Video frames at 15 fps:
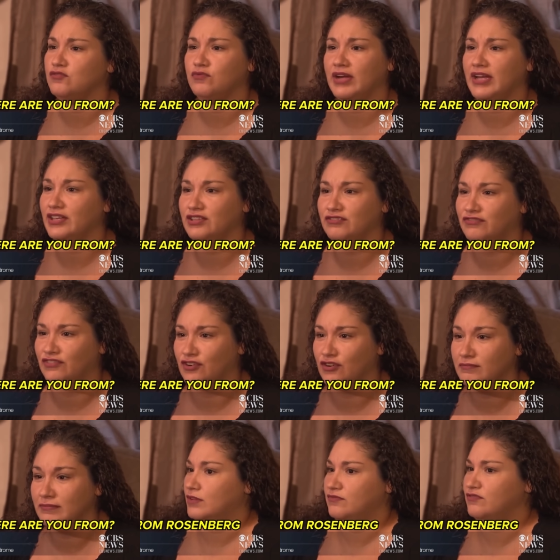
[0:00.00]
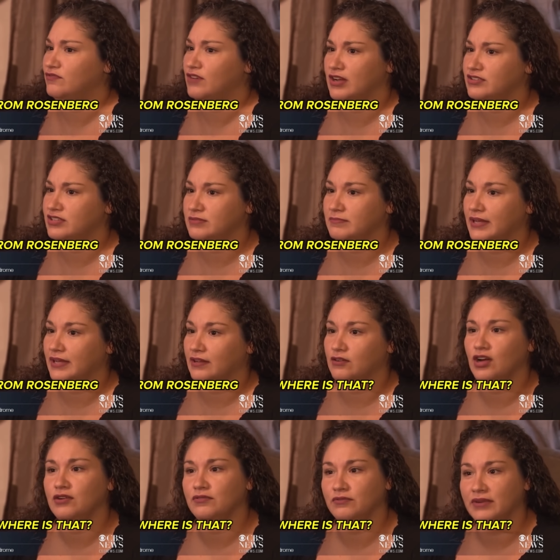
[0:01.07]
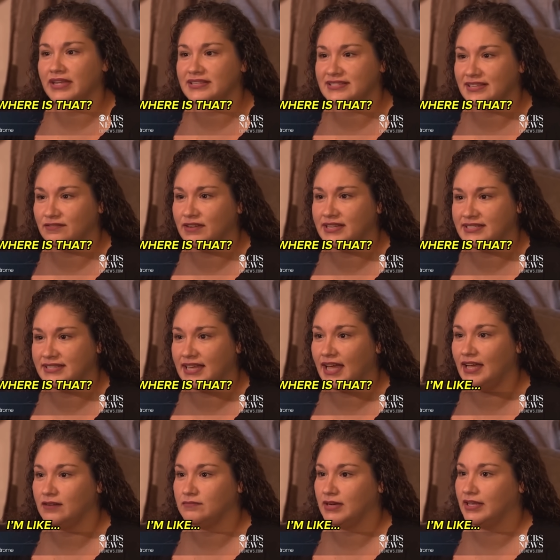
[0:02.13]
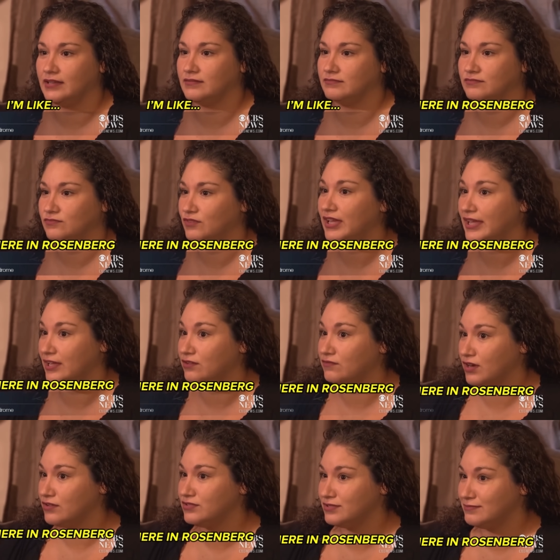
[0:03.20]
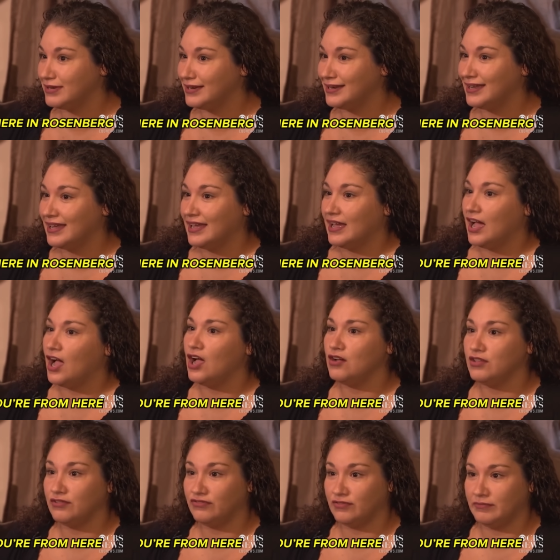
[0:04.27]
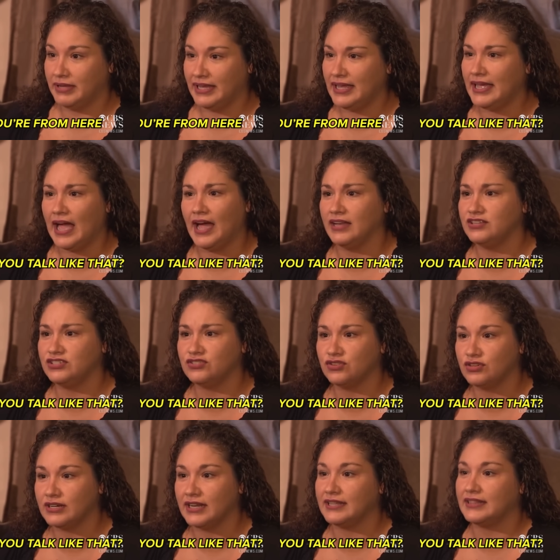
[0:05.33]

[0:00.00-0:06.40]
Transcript: where are you from? I'm from Rosenberg. Oh, where's, where's that? I'm like, we're here in Rosenberg. Oh, you're from here. How'd you talk like